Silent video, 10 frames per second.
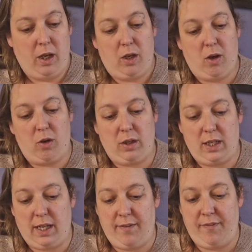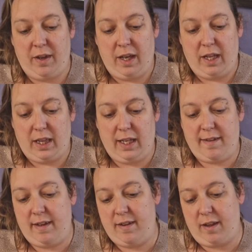Cognitive.
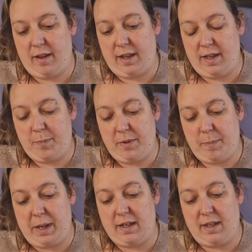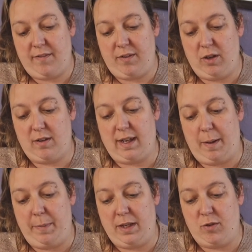This perspective looks
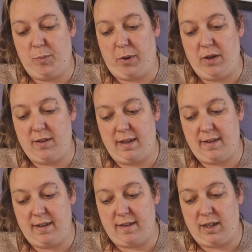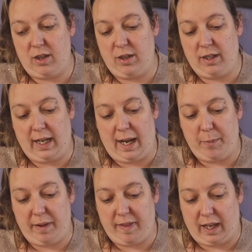at mental processes, including how
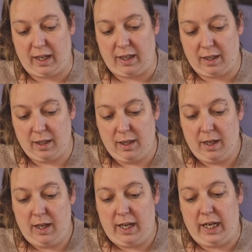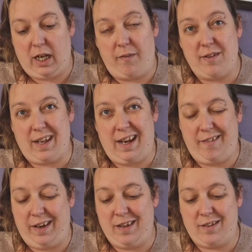we think. It covers
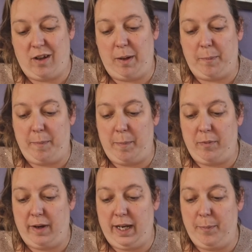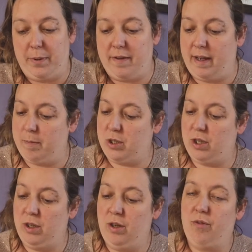areas like memory,
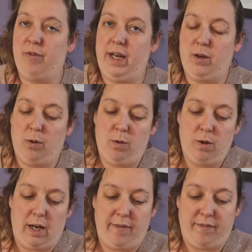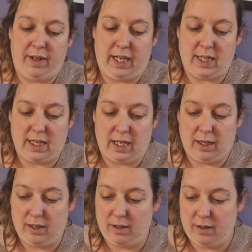perception, recall, and forgetting.